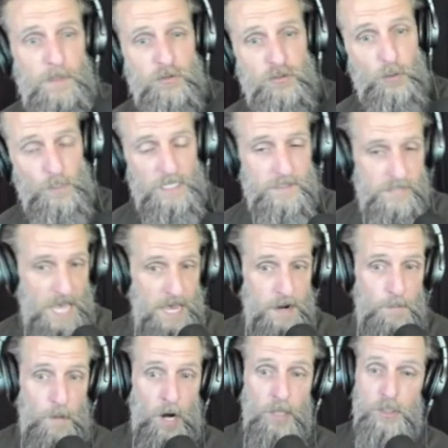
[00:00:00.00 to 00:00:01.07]
So its
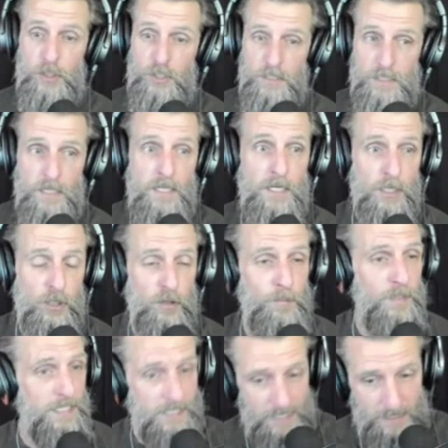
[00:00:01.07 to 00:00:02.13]
etymology could
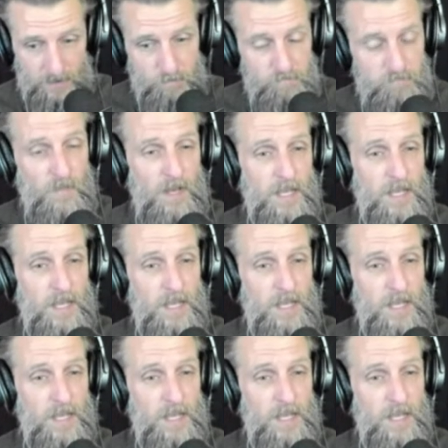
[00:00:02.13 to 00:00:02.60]
be is